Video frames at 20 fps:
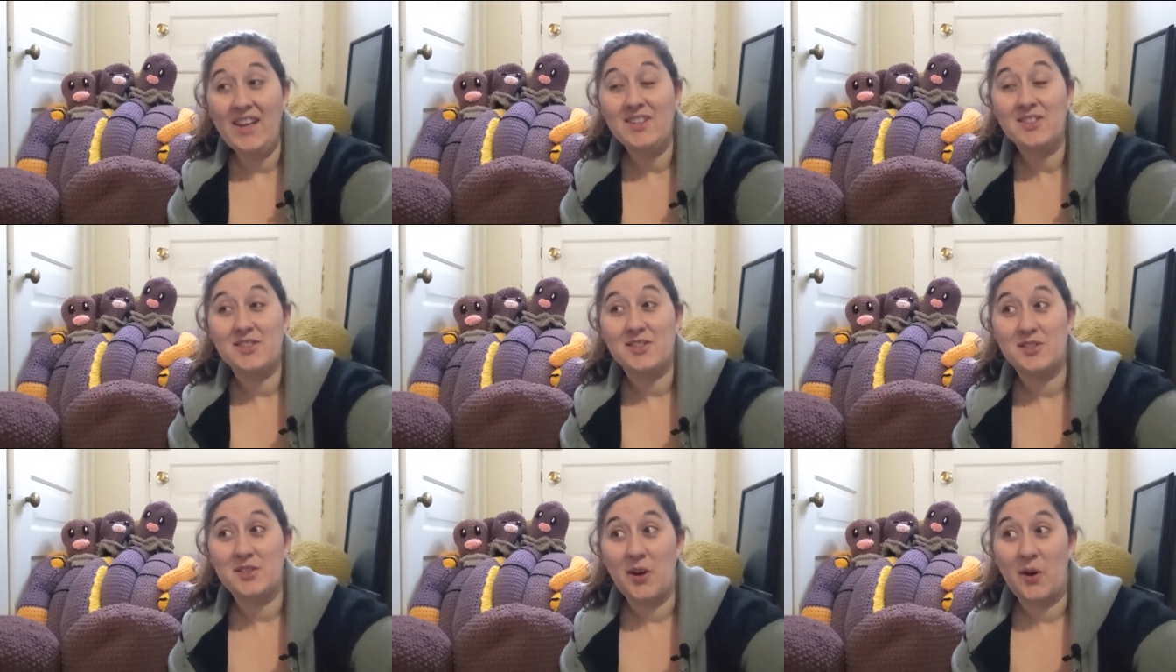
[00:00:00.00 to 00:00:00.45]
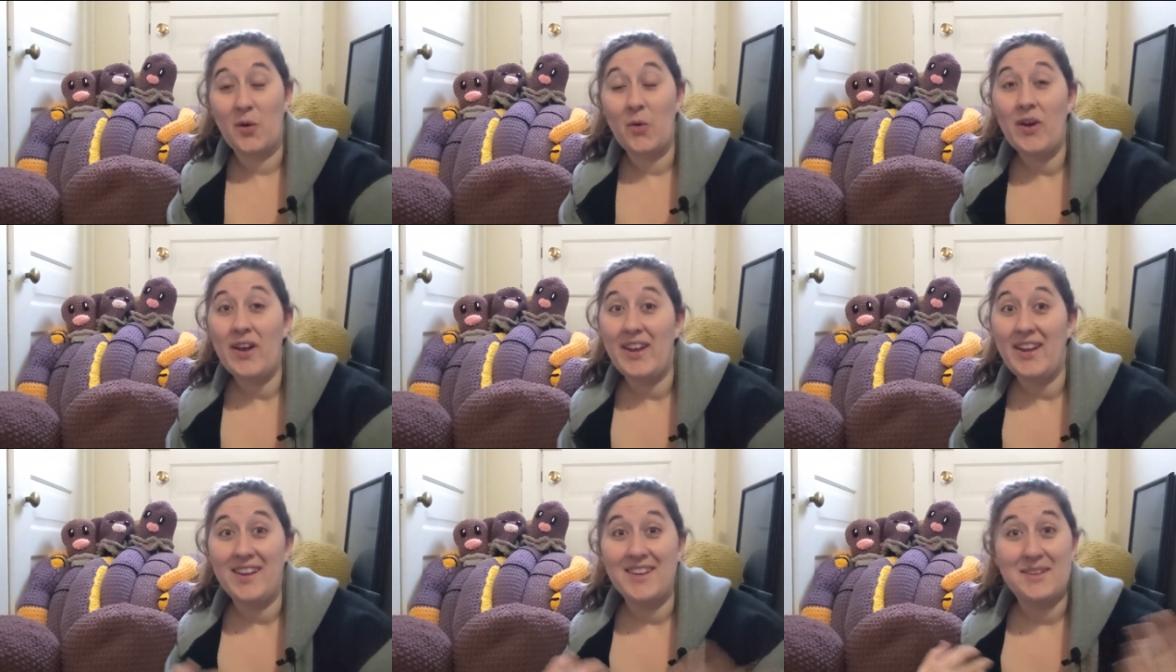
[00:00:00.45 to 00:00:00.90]

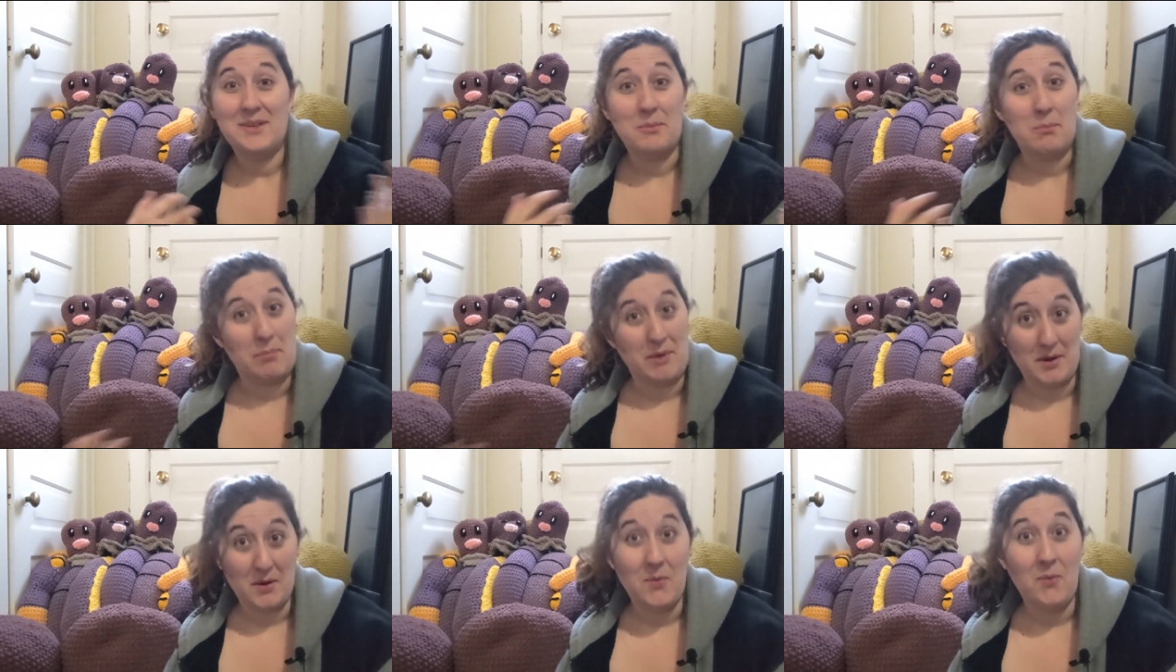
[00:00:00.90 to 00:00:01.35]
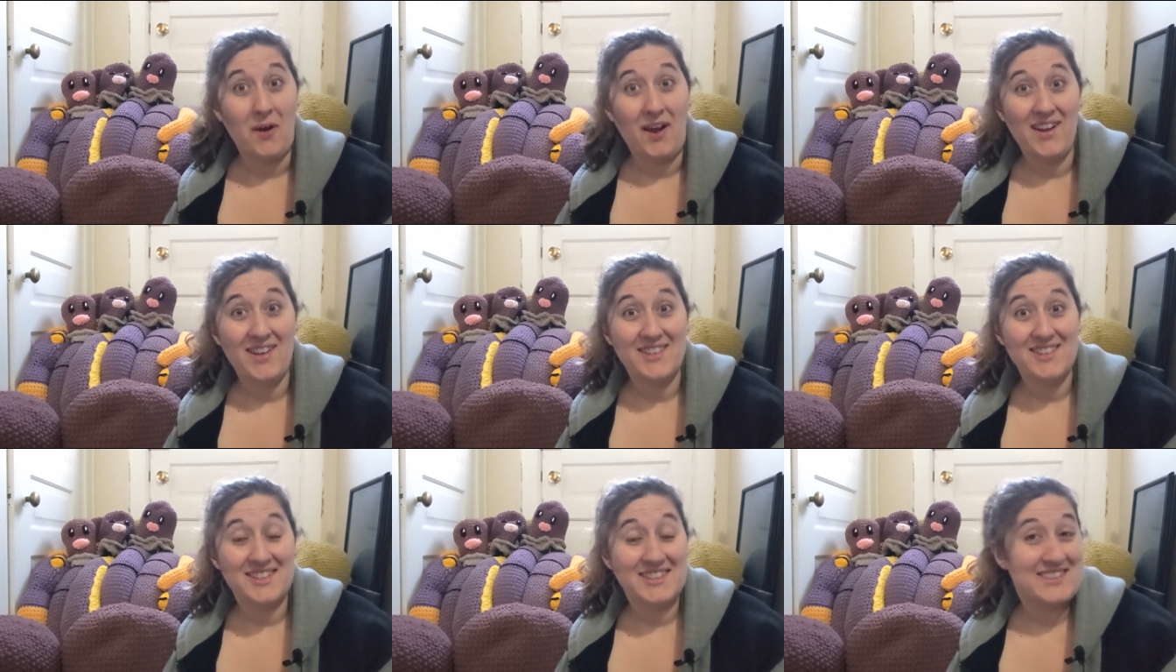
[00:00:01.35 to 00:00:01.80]
So it's been a
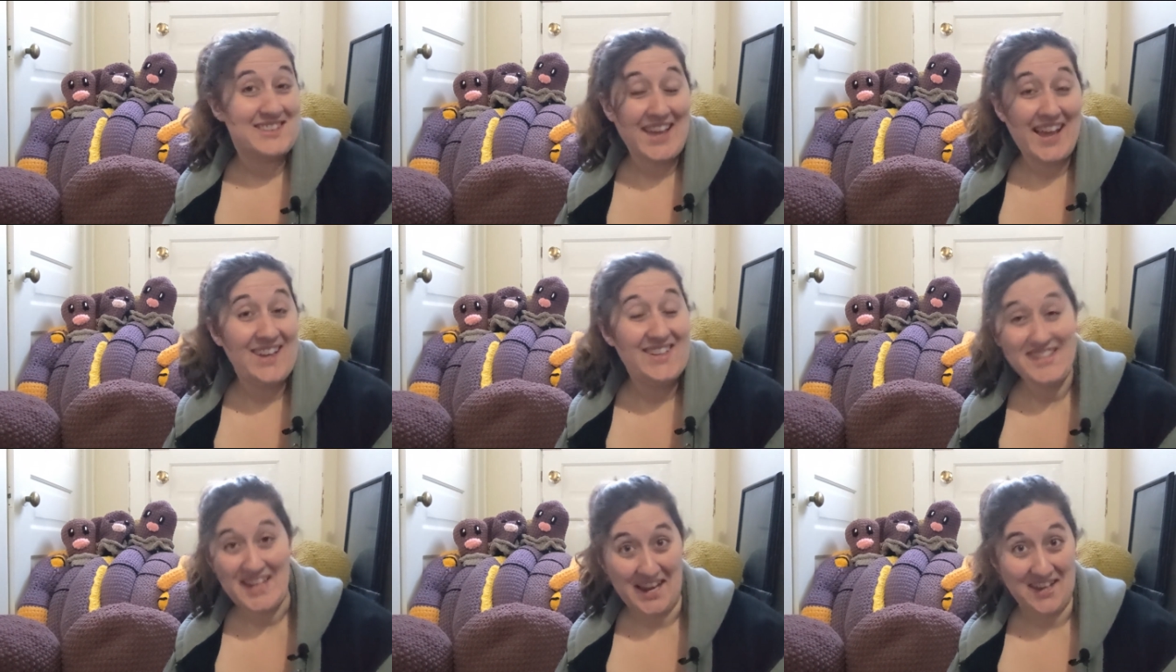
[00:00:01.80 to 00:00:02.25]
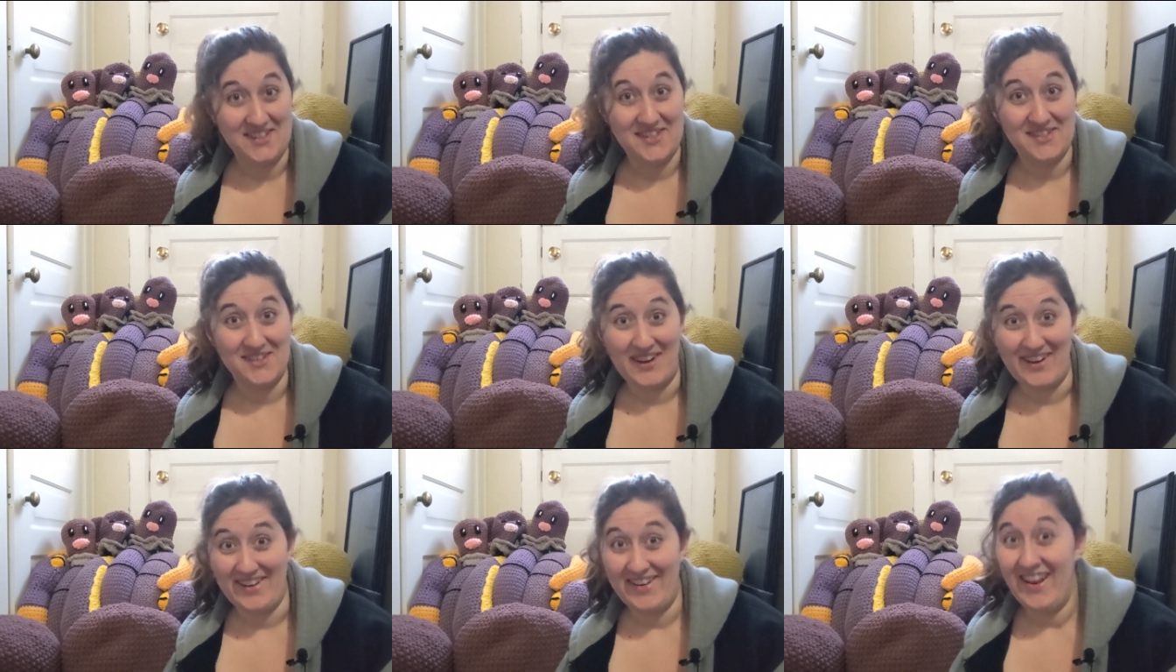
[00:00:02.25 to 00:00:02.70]
while since that
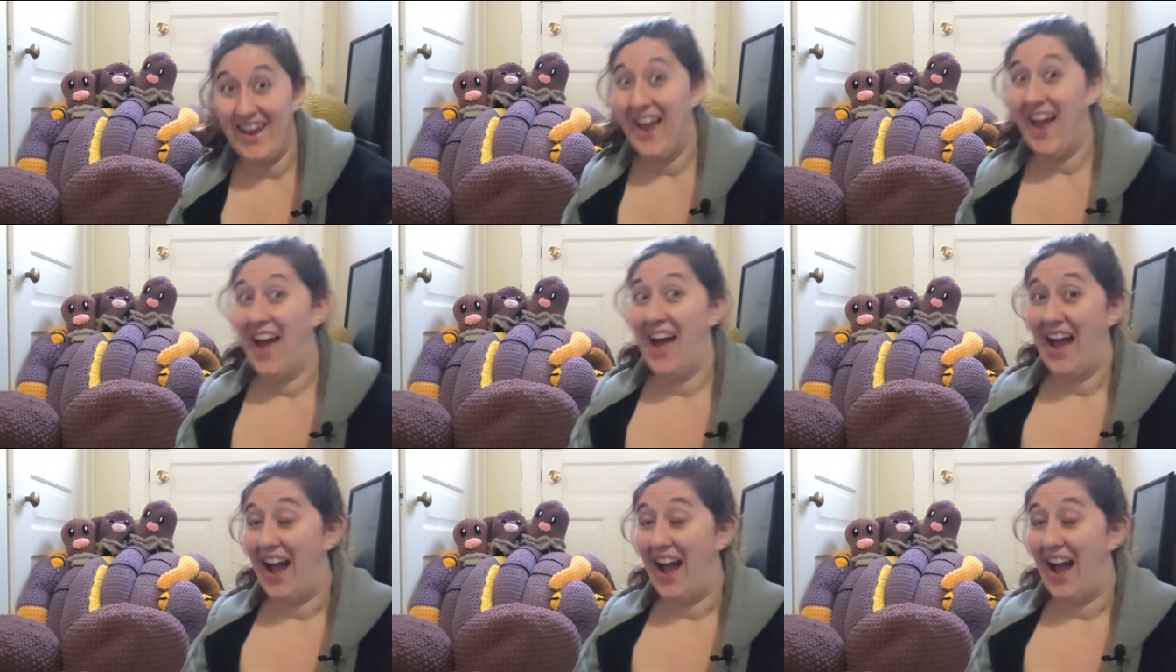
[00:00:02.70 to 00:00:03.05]
test run.